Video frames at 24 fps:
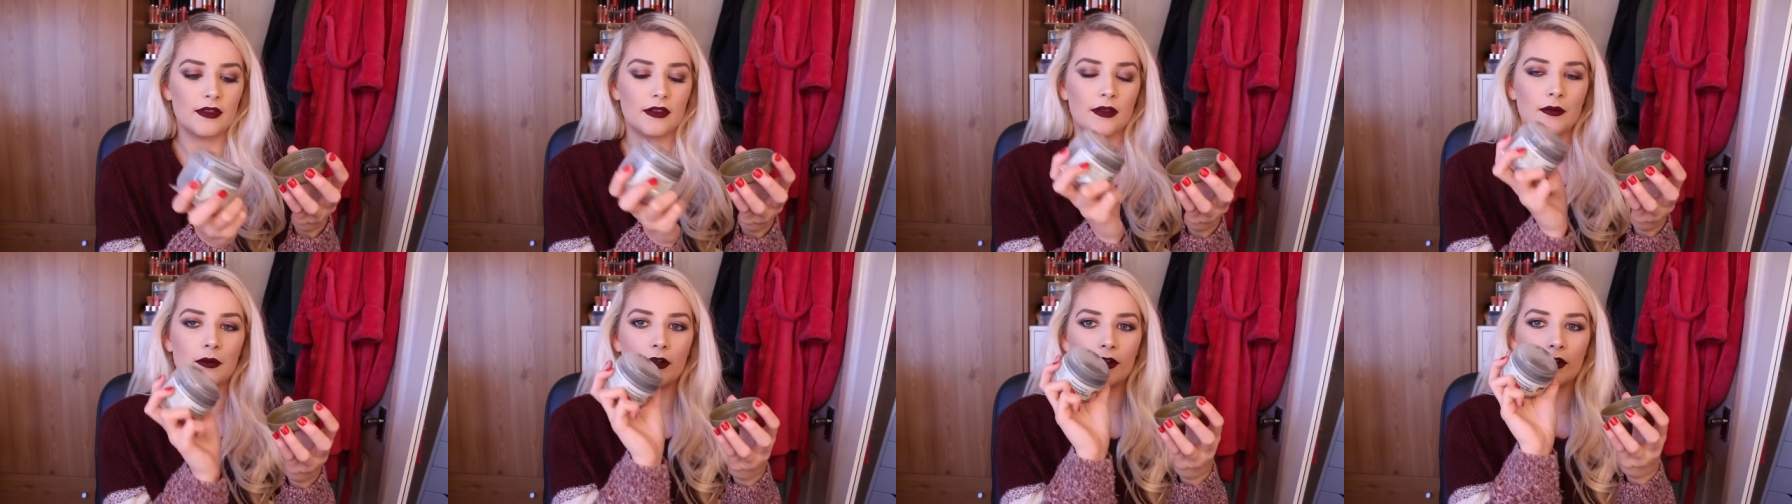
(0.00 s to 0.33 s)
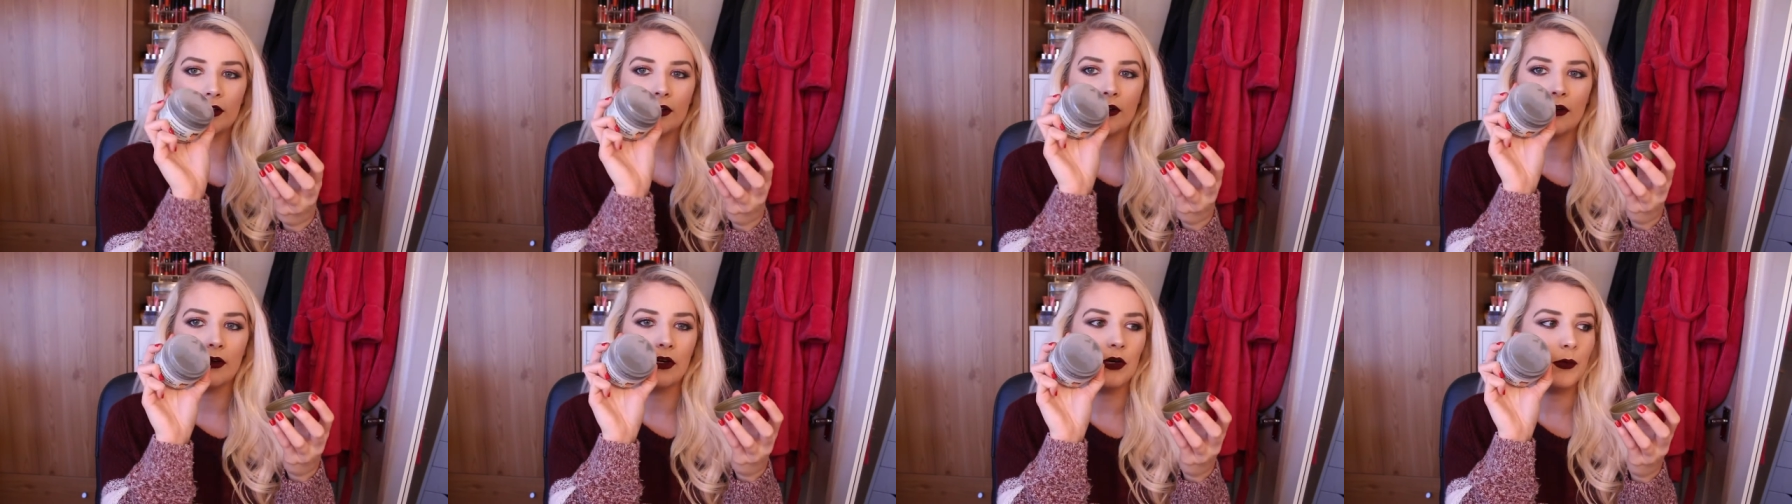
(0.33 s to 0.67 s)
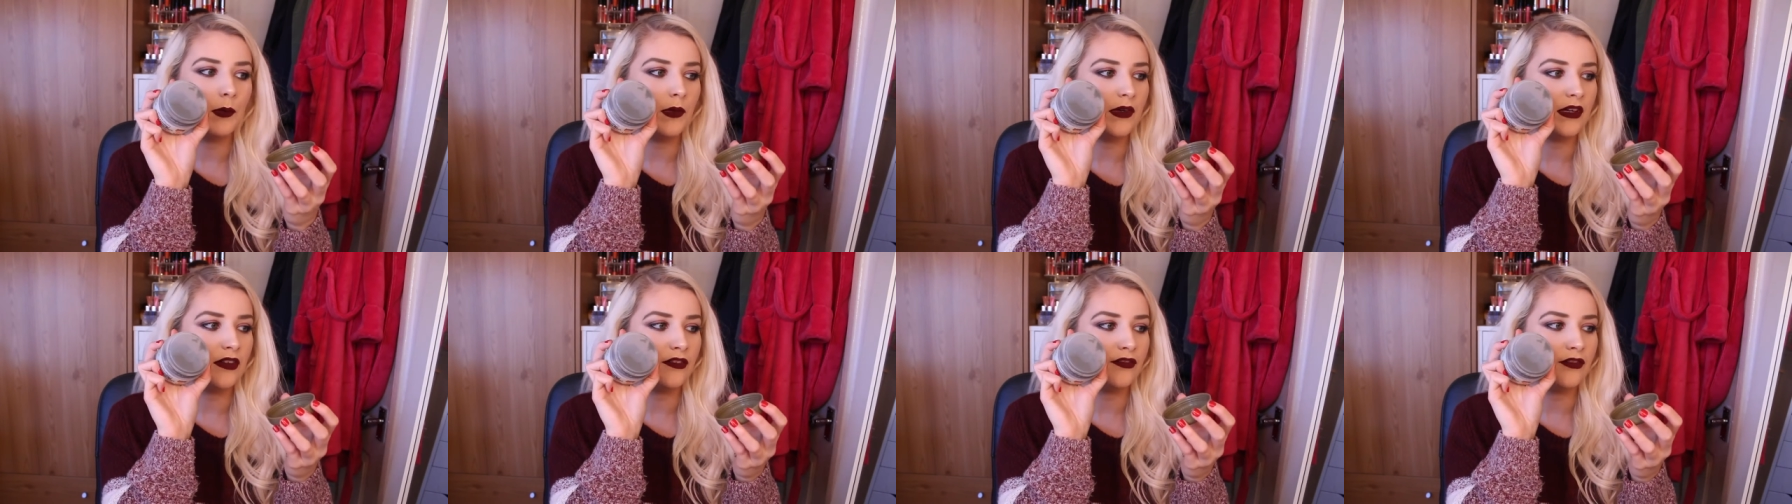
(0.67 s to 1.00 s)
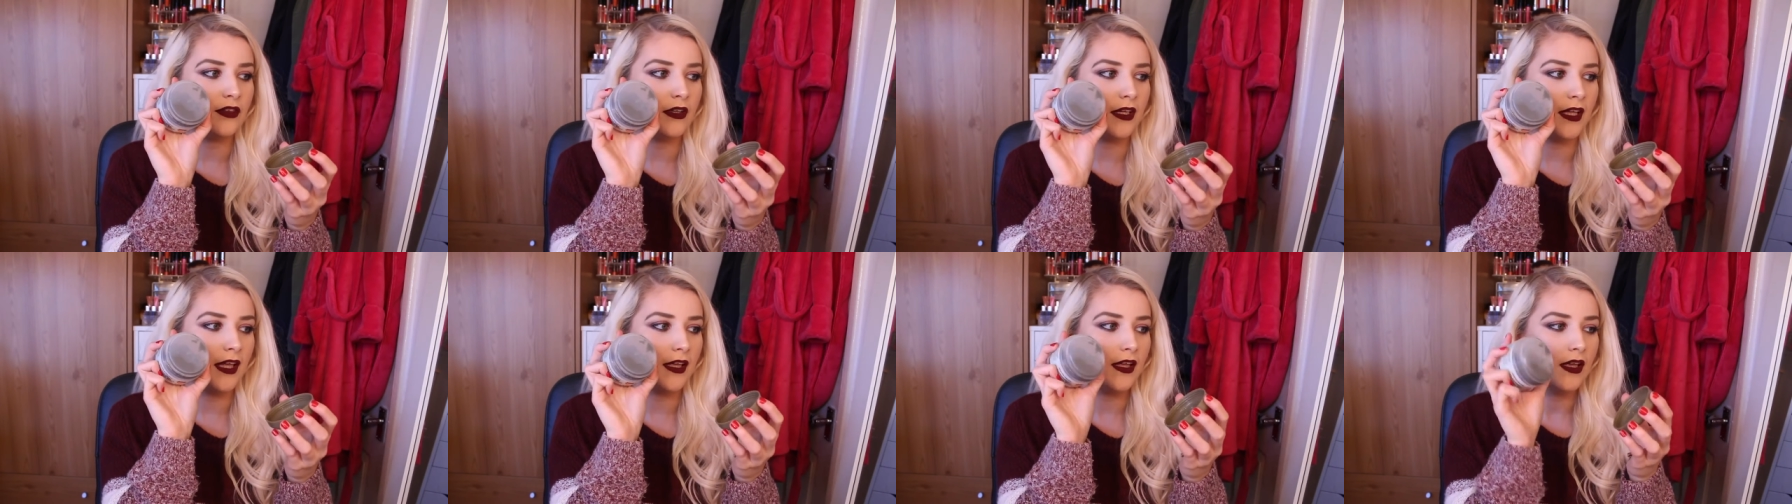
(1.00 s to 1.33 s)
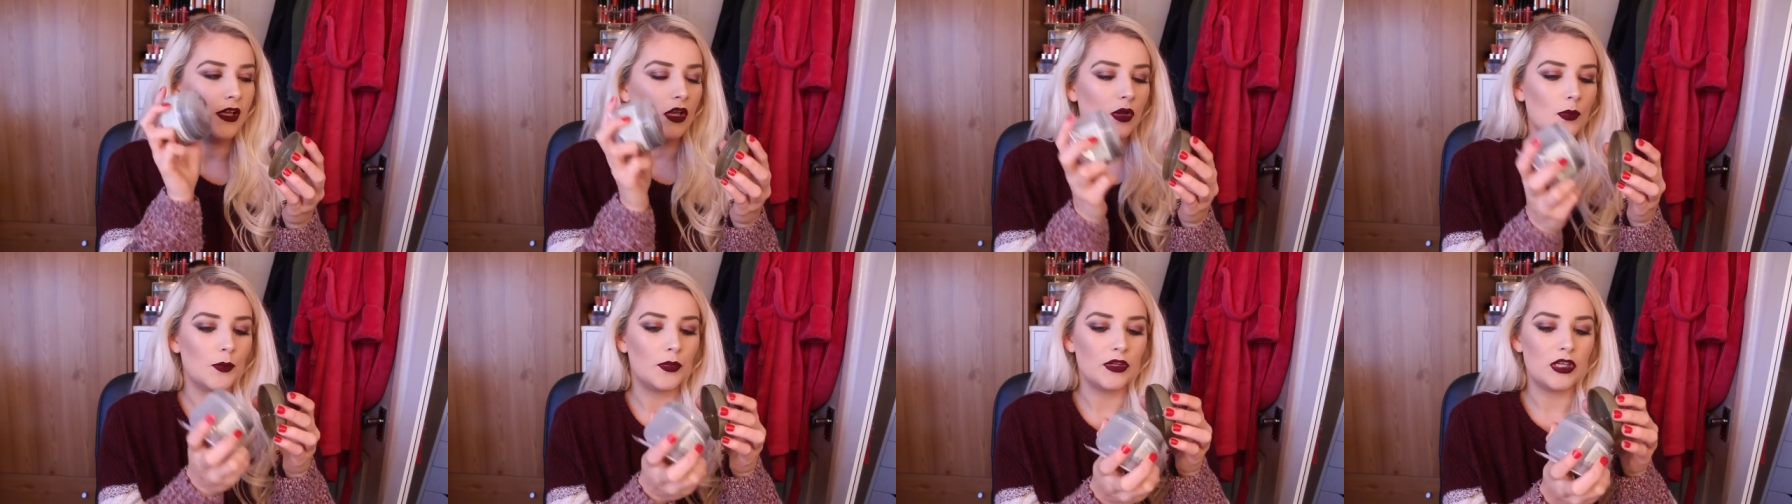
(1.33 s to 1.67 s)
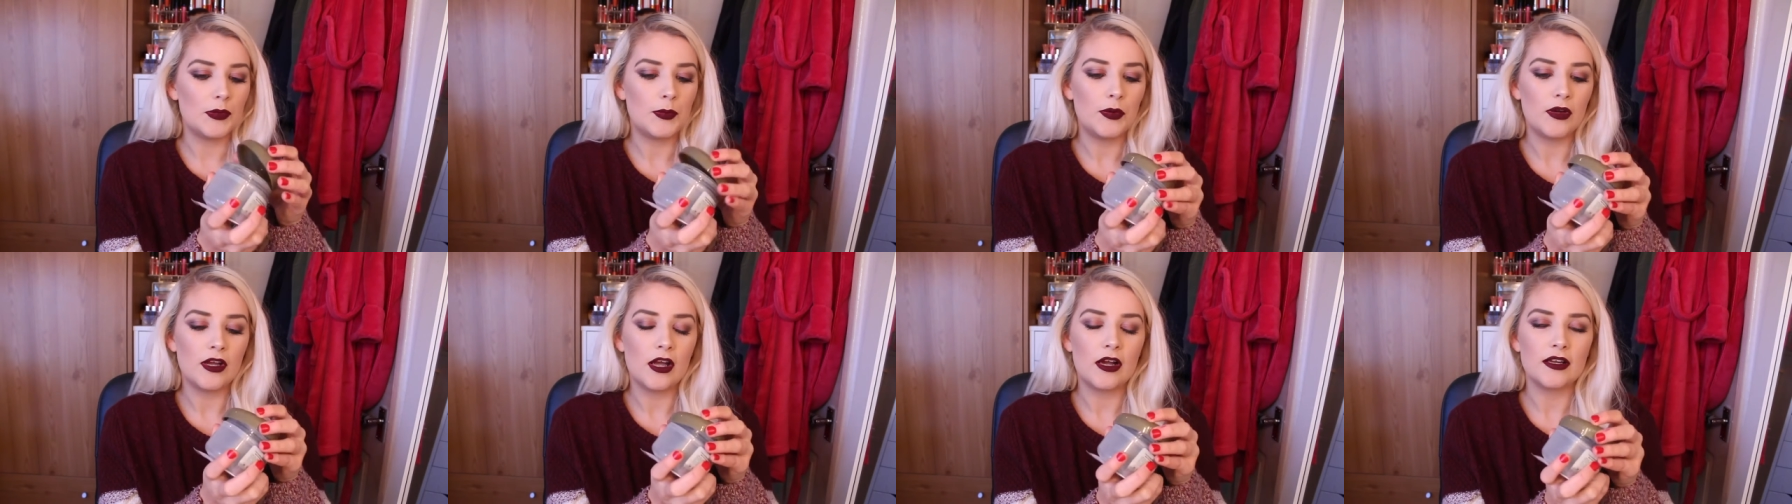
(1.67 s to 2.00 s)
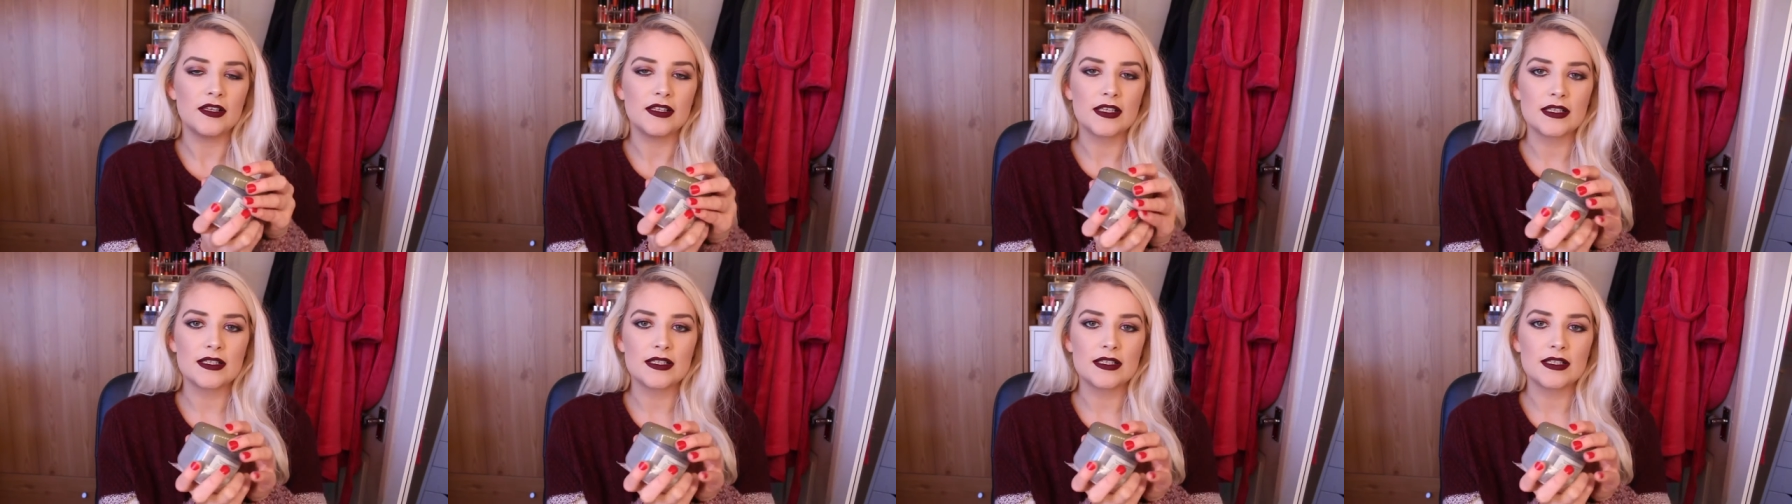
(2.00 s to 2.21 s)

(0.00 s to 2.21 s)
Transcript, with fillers: I'm not going to open it fully, but you put it on